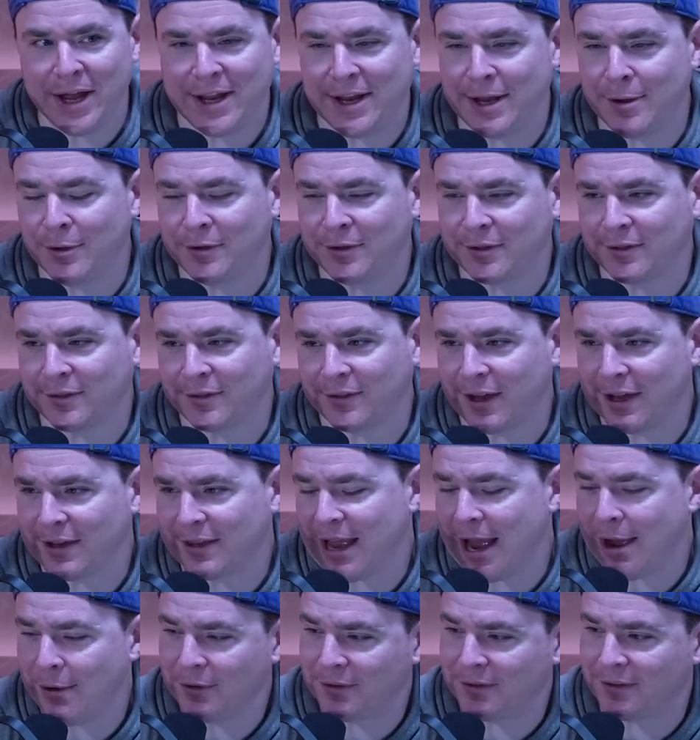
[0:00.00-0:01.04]
he was just like,
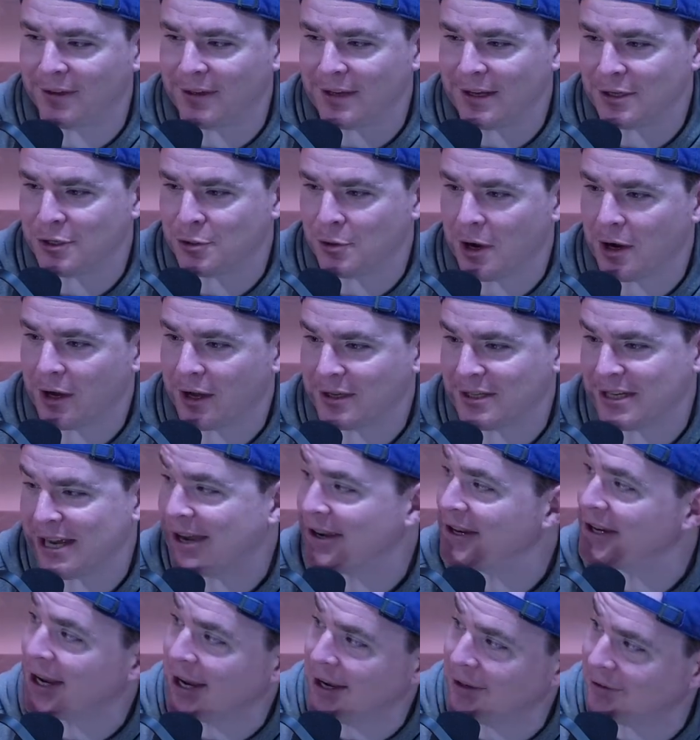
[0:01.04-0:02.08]
that was the drunk
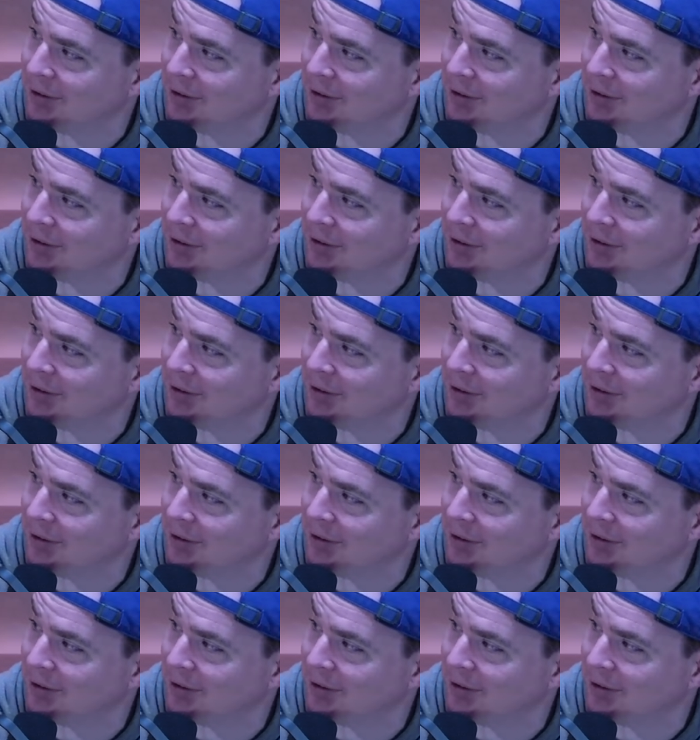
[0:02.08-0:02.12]
Italian guy's